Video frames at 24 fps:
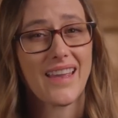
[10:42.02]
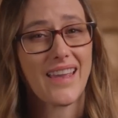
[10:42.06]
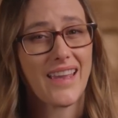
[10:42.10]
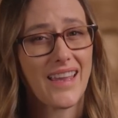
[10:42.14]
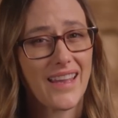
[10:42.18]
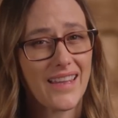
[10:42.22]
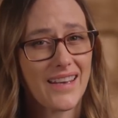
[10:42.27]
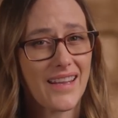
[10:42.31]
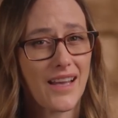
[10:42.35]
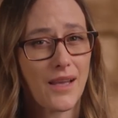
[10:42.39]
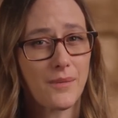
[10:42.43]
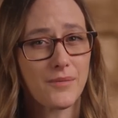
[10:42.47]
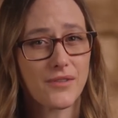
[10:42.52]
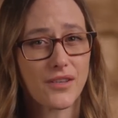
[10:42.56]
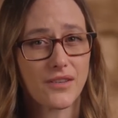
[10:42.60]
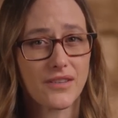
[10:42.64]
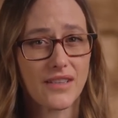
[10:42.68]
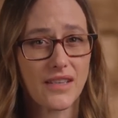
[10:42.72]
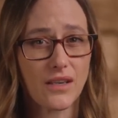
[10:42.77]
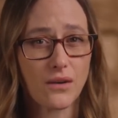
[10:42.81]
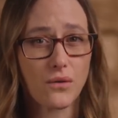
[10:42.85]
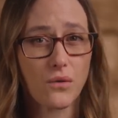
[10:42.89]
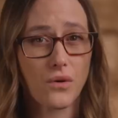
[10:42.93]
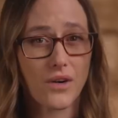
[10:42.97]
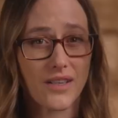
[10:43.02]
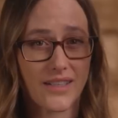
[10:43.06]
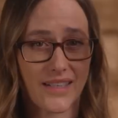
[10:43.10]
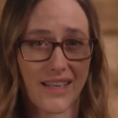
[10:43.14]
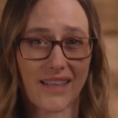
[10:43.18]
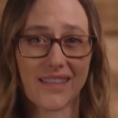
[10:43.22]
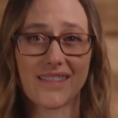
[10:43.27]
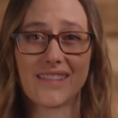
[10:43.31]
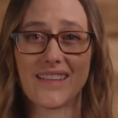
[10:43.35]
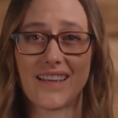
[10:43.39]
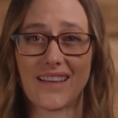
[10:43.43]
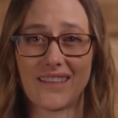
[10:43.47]
and helps our
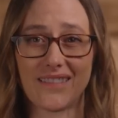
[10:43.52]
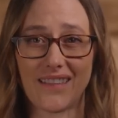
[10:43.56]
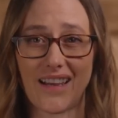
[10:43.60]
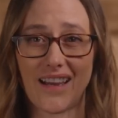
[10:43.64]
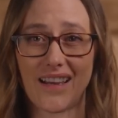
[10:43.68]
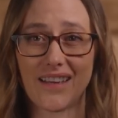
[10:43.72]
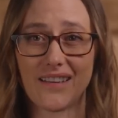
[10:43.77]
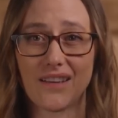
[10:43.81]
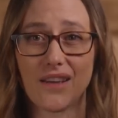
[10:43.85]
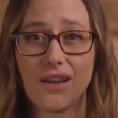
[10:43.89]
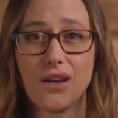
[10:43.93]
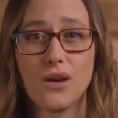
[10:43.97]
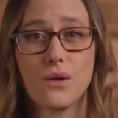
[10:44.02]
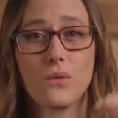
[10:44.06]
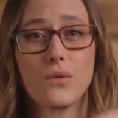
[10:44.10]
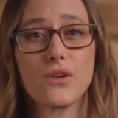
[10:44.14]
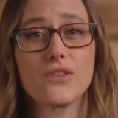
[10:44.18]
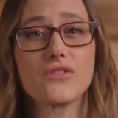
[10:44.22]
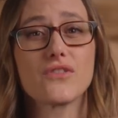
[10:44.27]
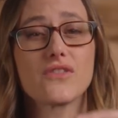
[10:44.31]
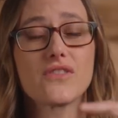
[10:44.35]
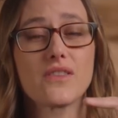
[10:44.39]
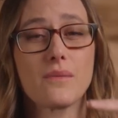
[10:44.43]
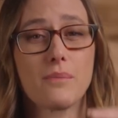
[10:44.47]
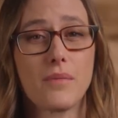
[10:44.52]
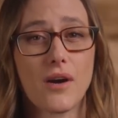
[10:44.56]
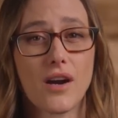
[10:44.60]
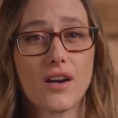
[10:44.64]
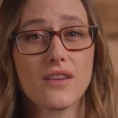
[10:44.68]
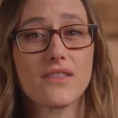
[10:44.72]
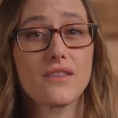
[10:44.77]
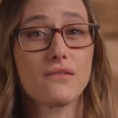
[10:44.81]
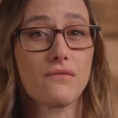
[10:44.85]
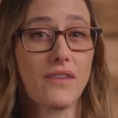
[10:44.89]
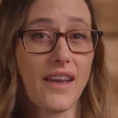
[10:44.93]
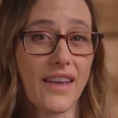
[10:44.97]
neocortex stay online, which is the
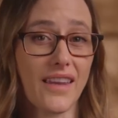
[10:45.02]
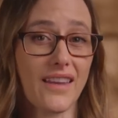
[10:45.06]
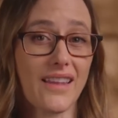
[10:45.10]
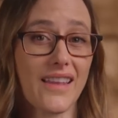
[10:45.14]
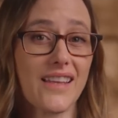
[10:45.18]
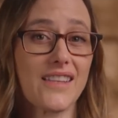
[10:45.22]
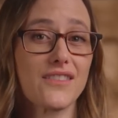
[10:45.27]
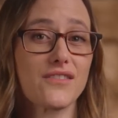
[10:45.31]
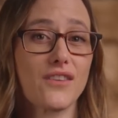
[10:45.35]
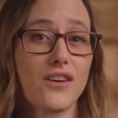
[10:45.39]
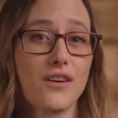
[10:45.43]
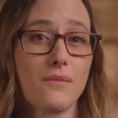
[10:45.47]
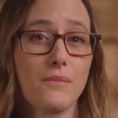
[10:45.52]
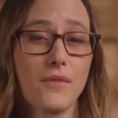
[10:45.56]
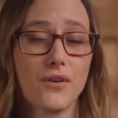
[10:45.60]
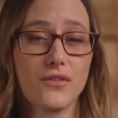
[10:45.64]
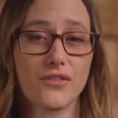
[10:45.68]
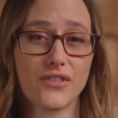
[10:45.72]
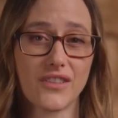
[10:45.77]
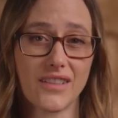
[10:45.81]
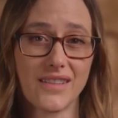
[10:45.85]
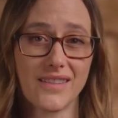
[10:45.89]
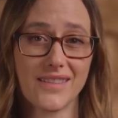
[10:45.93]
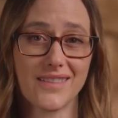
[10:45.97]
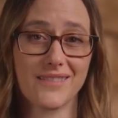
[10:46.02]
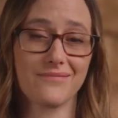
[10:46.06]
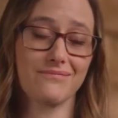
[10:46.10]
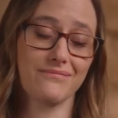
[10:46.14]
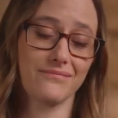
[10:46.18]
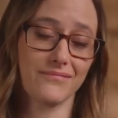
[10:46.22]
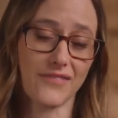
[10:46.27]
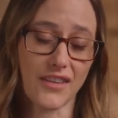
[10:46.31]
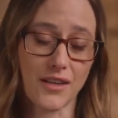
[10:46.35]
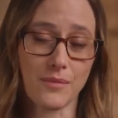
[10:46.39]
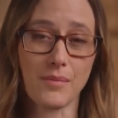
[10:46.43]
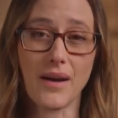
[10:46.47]
part that regulates our emotions,
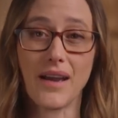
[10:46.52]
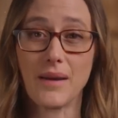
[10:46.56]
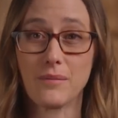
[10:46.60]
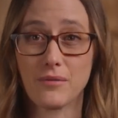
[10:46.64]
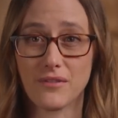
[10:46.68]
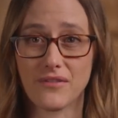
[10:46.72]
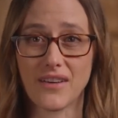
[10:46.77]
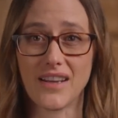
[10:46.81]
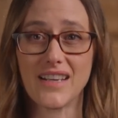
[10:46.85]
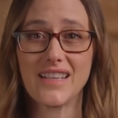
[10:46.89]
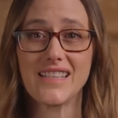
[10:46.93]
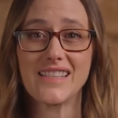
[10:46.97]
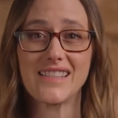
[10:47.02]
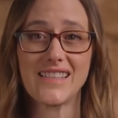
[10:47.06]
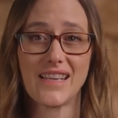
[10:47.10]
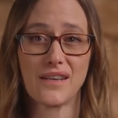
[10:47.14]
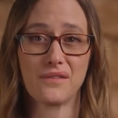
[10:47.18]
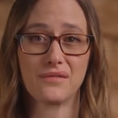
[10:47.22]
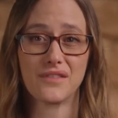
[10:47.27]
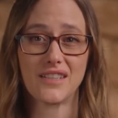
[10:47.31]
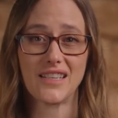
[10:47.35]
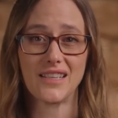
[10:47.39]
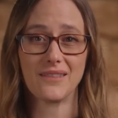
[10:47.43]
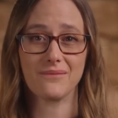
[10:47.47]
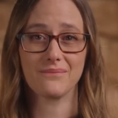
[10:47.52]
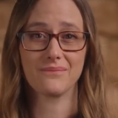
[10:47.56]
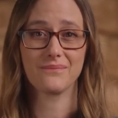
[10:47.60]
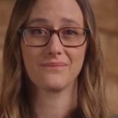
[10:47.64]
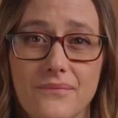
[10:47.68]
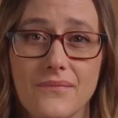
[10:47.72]
thereby providing safety.